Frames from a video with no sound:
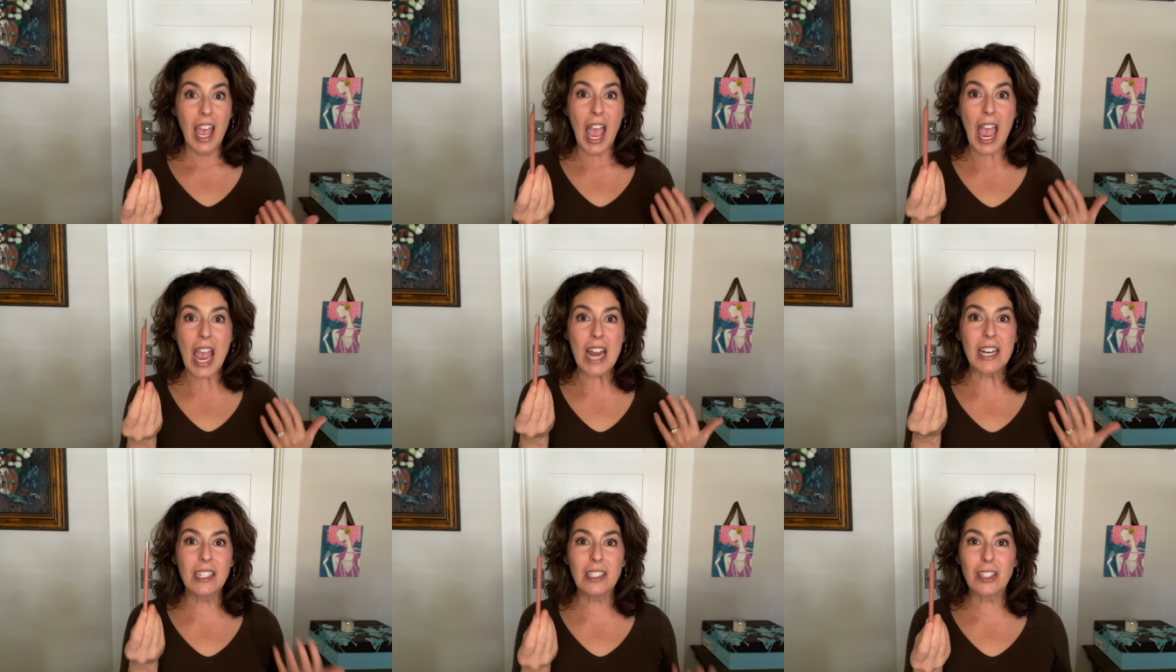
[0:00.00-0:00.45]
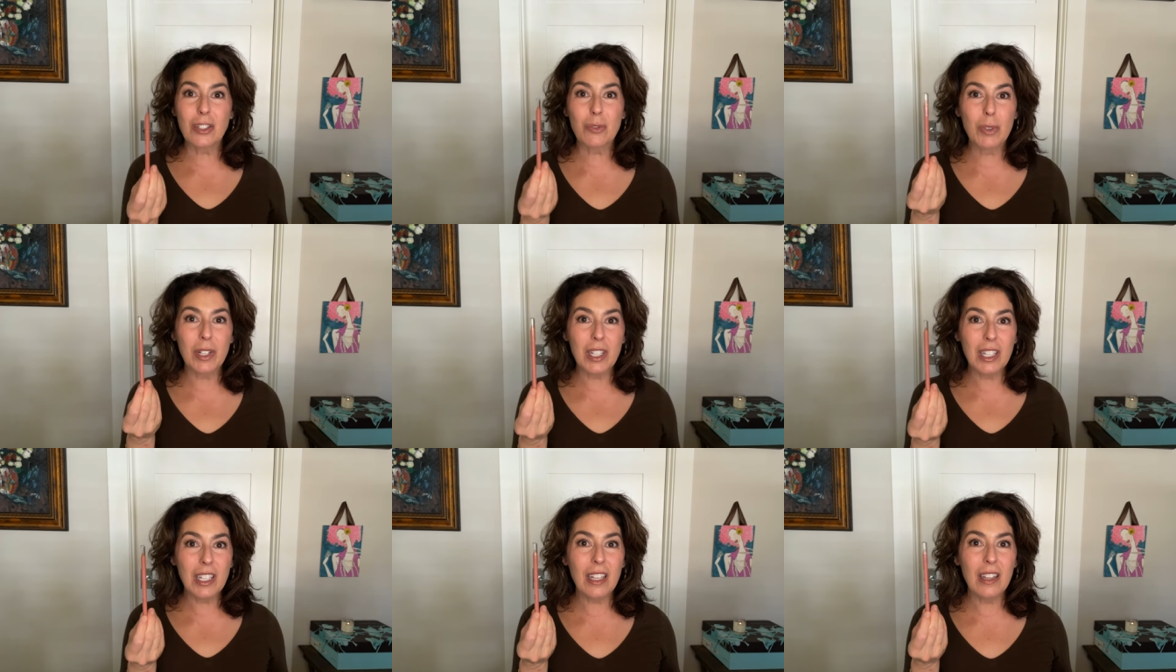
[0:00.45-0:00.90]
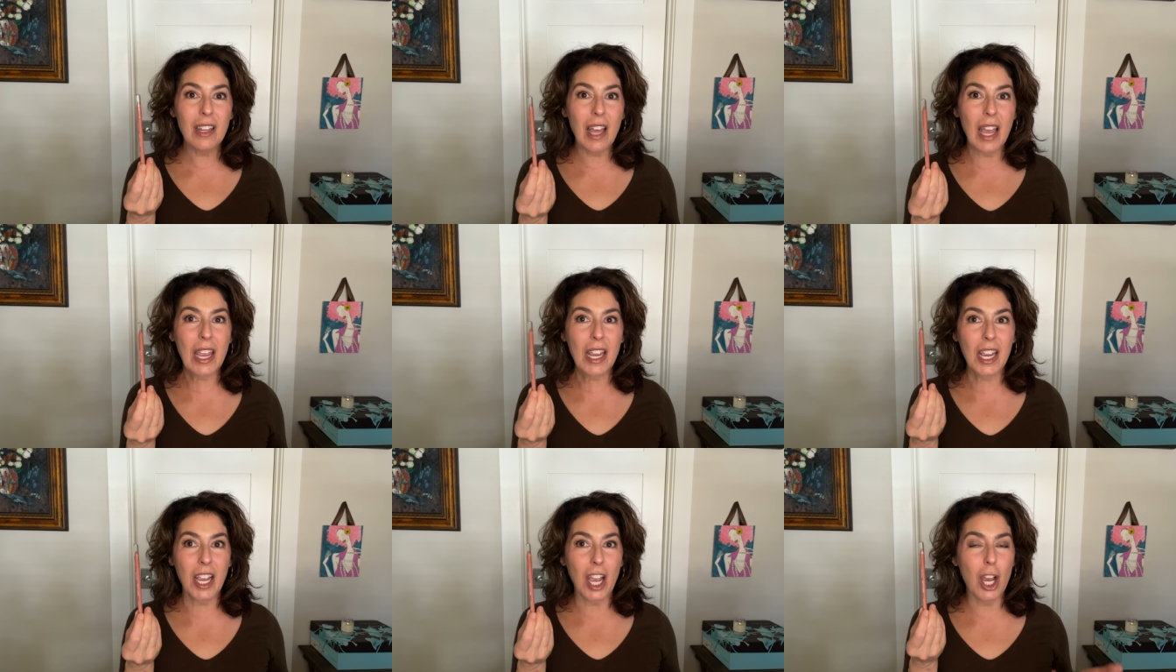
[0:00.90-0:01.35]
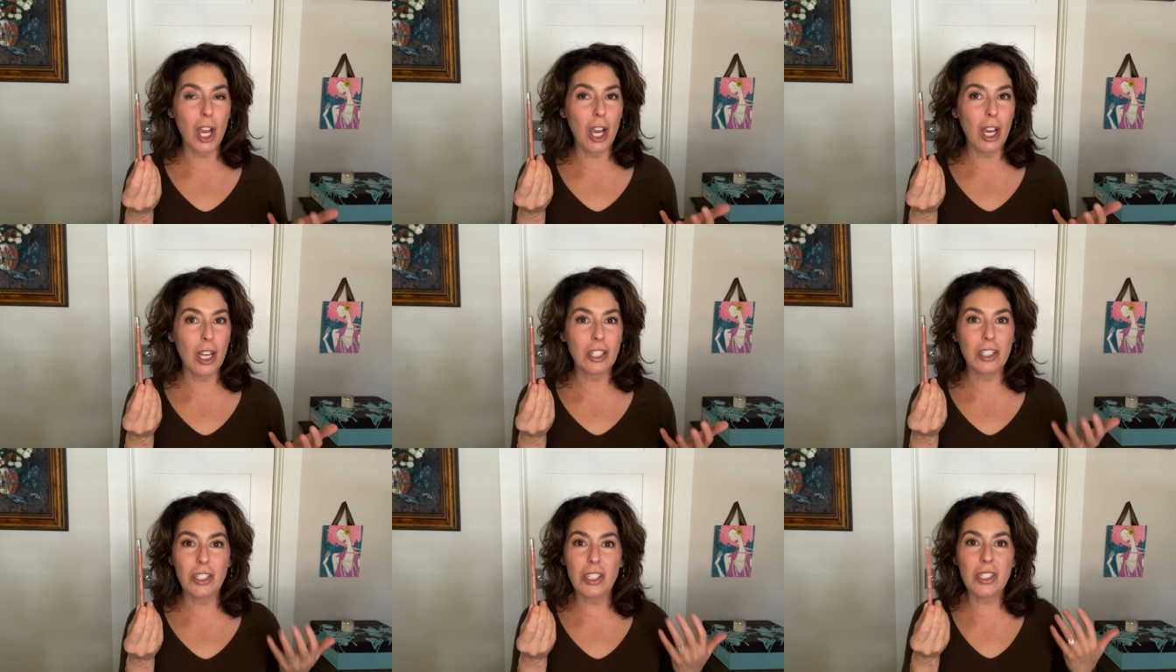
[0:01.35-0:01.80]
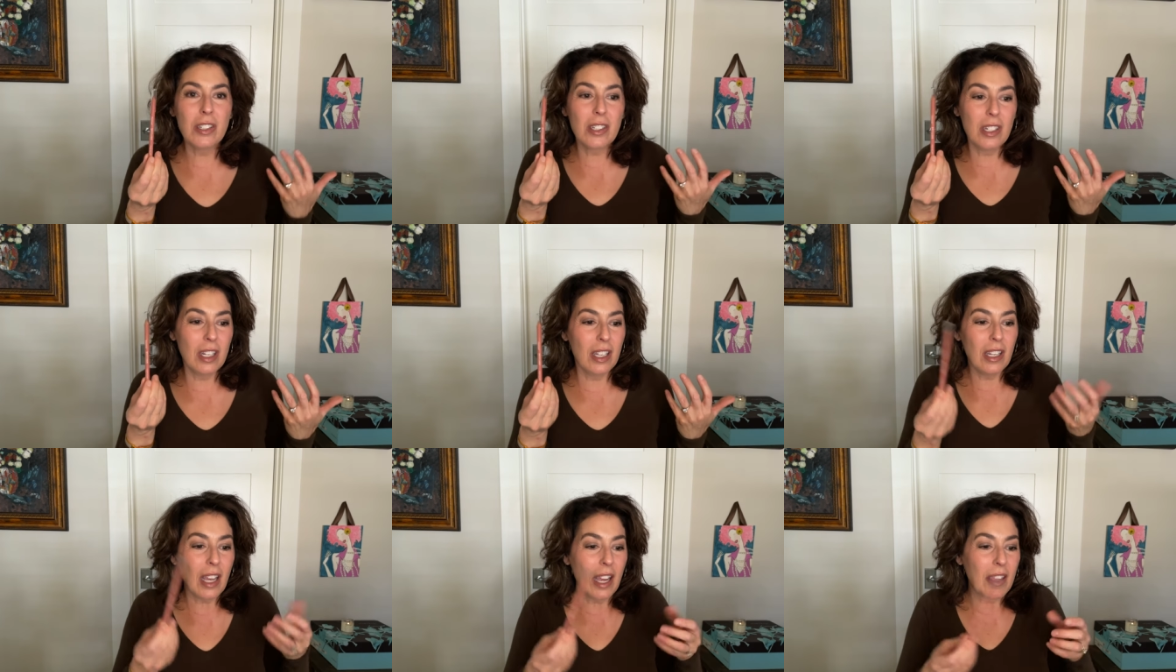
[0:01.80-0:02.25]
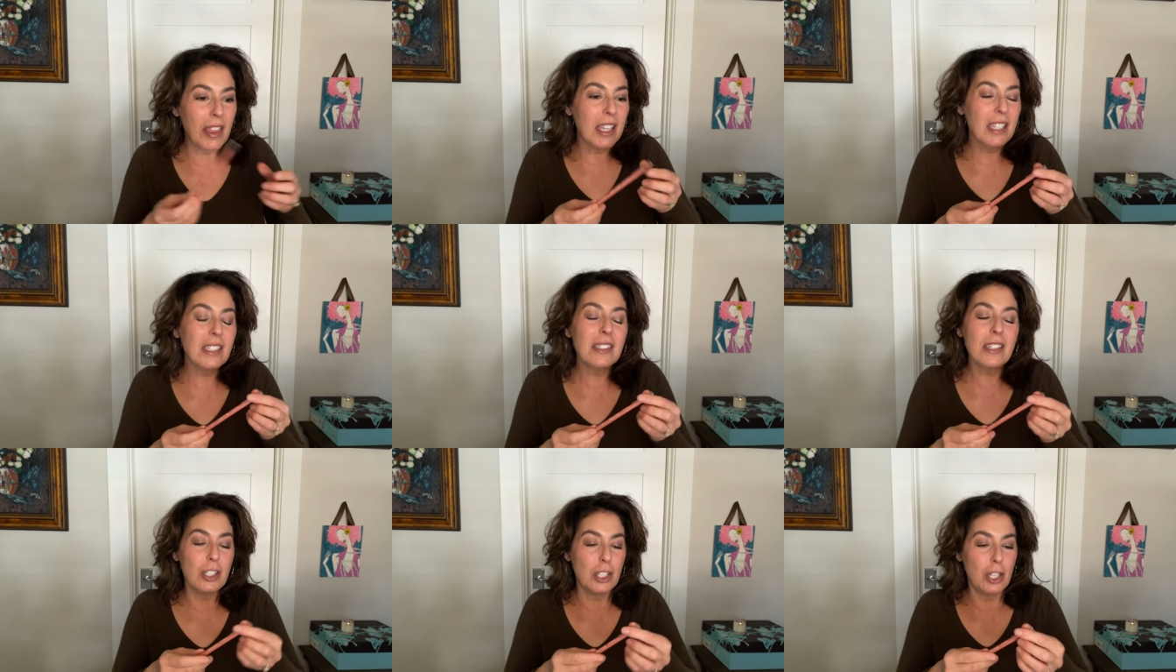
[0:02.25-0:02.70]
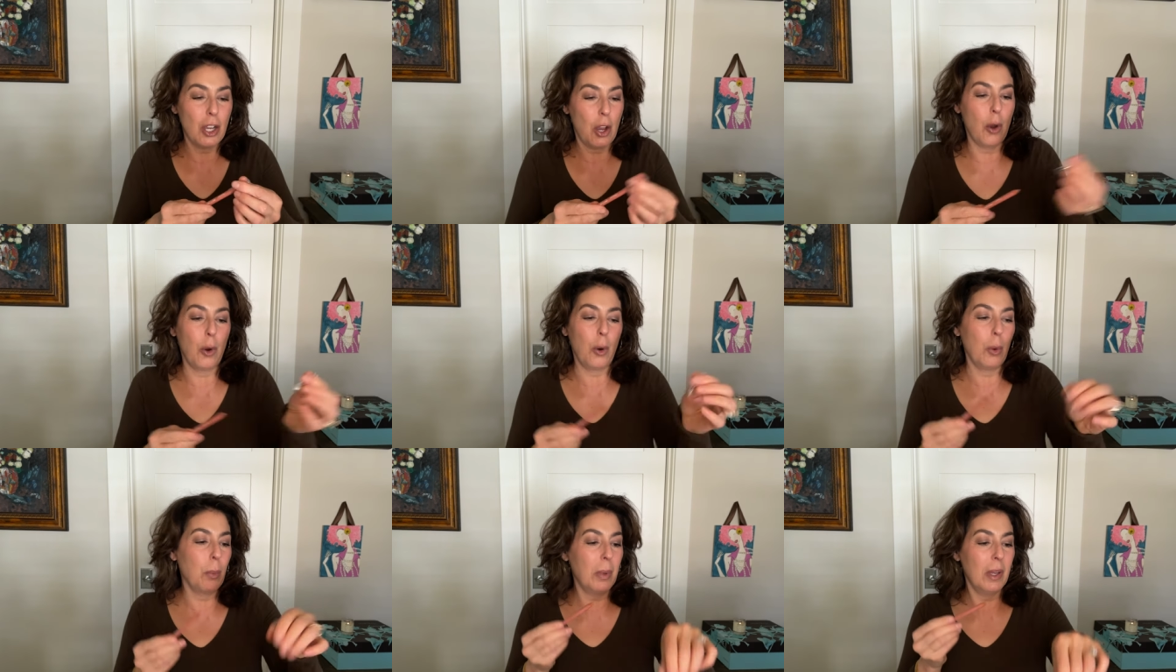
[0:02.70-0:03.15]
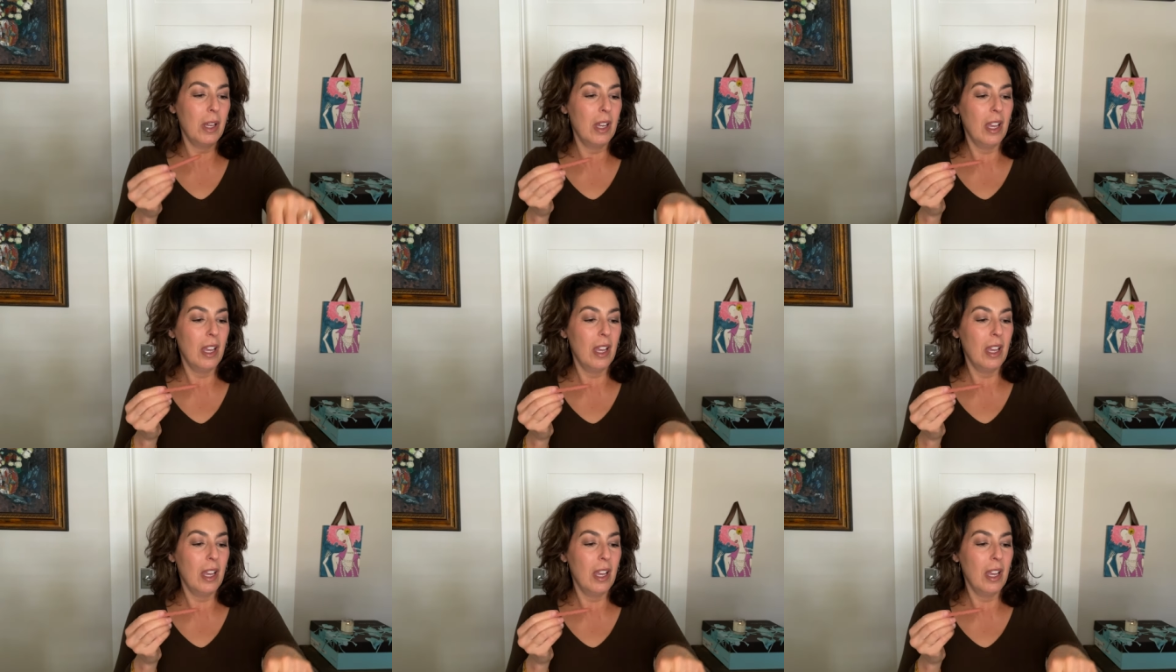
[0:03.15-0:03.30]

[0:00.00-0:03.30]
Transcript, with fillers: And it's really like just, I think it's a taupe